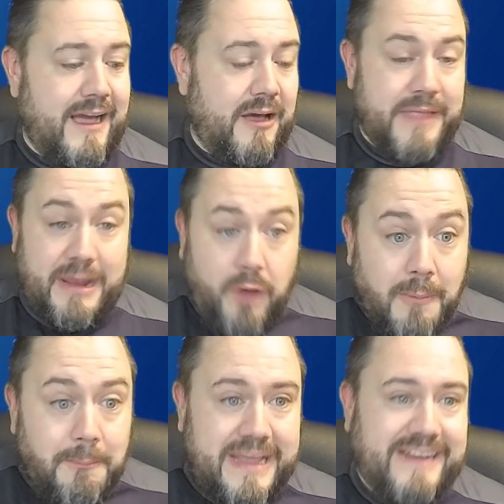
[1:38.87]
They're
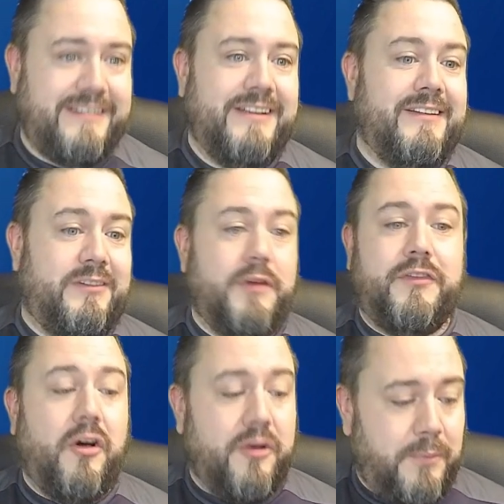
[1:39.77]
unbeaten, so I've
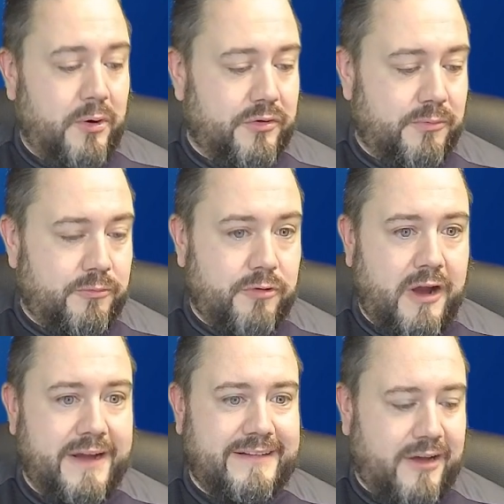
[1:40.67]
got to put them
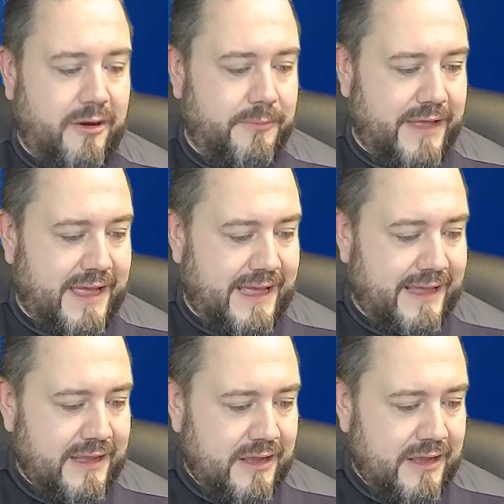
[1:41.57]
right up there.